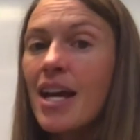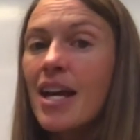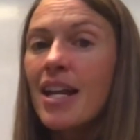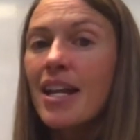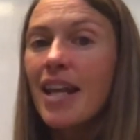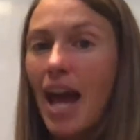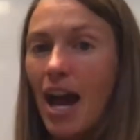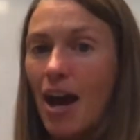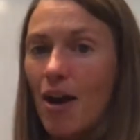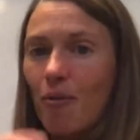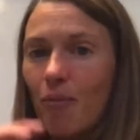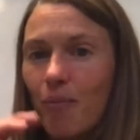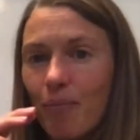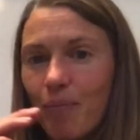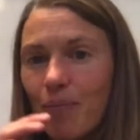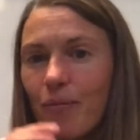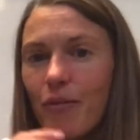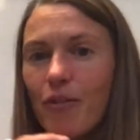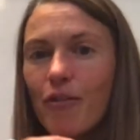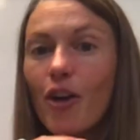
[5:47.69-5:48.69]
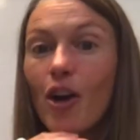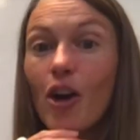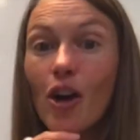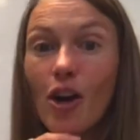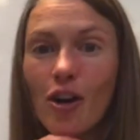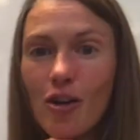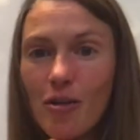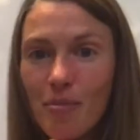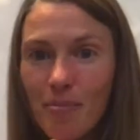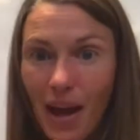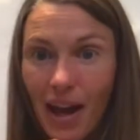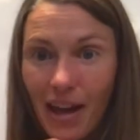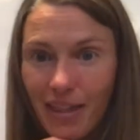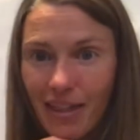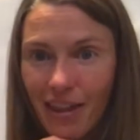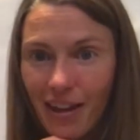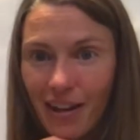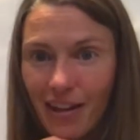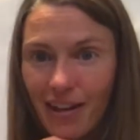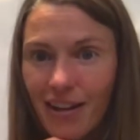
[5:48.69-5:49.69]
Now, for her
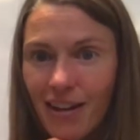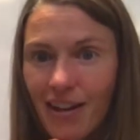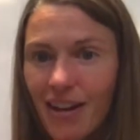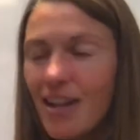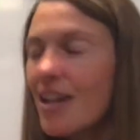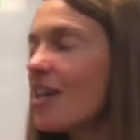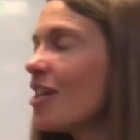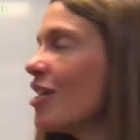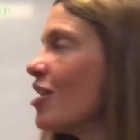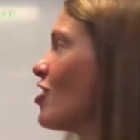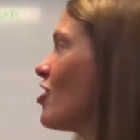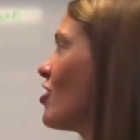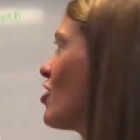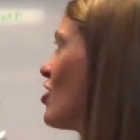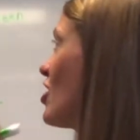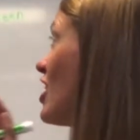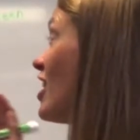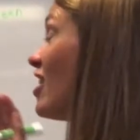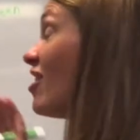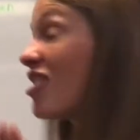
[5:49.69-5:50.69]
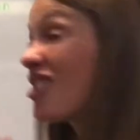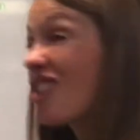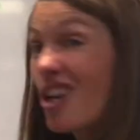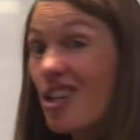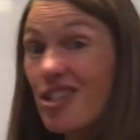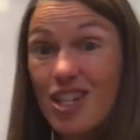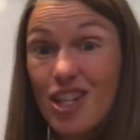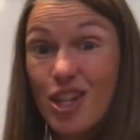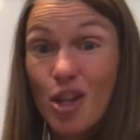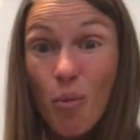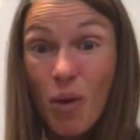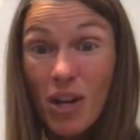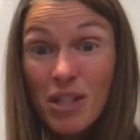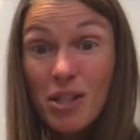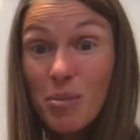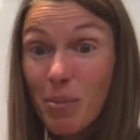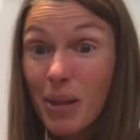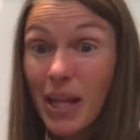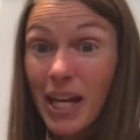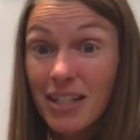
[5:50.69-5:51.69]
method, she starts in the ones
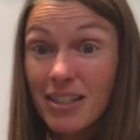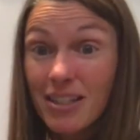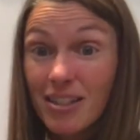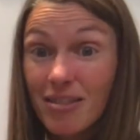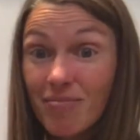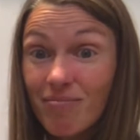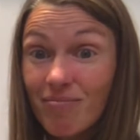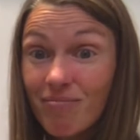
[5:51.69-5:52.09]
place.